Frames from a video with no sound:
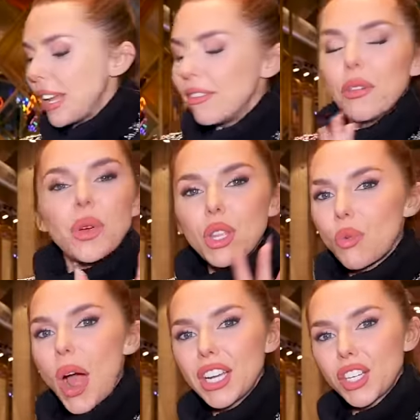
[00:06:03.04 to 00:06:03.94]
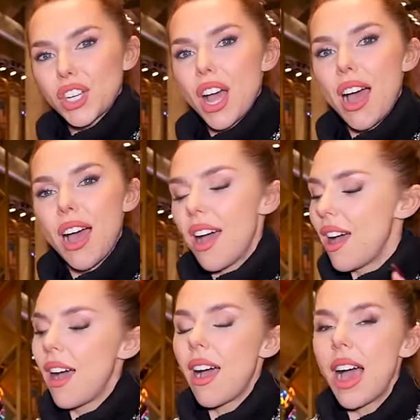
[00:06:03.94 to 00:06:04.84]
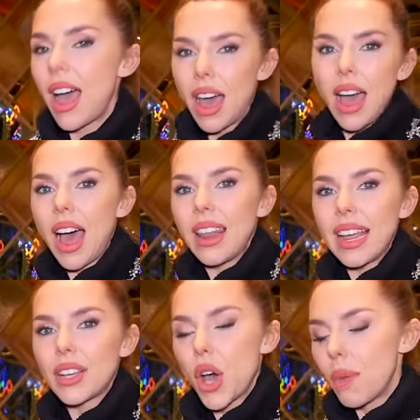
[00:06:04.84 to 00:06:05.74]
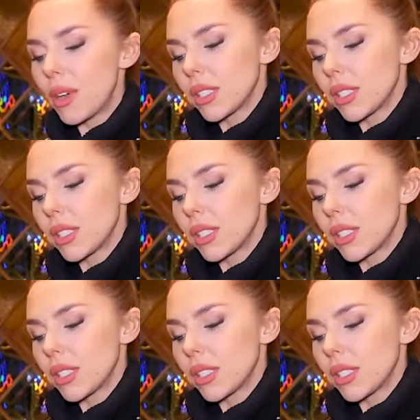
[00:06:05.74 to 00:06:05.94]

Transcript: even with a white shirt and like gobble